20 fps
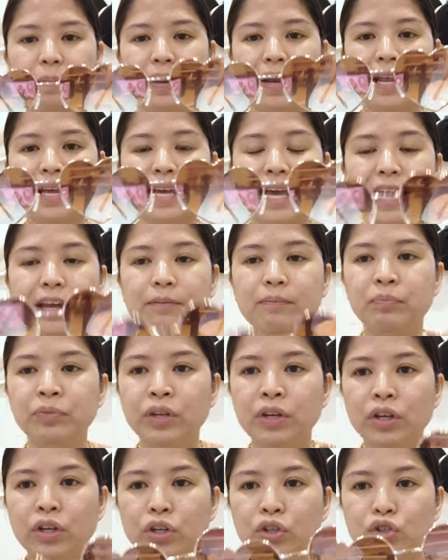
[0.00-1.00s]
And again,
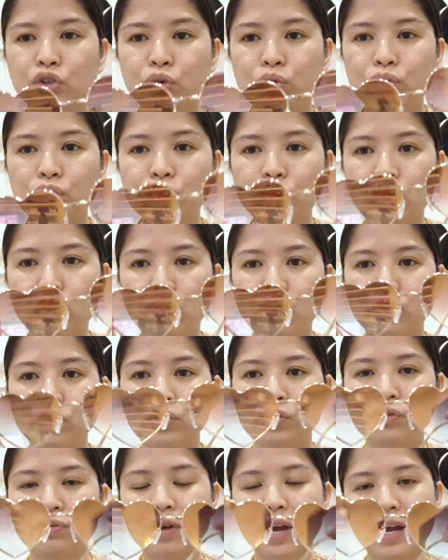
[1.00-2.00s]

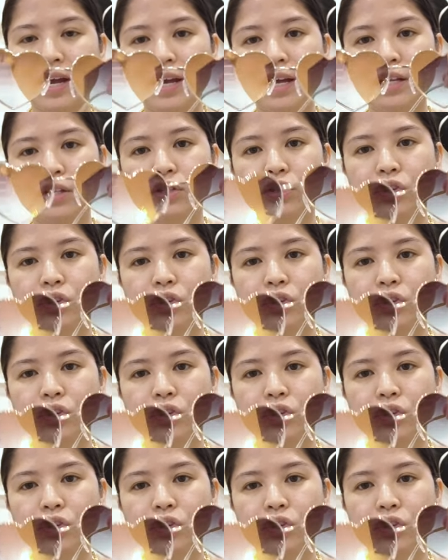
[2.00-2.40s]
two-tone, right?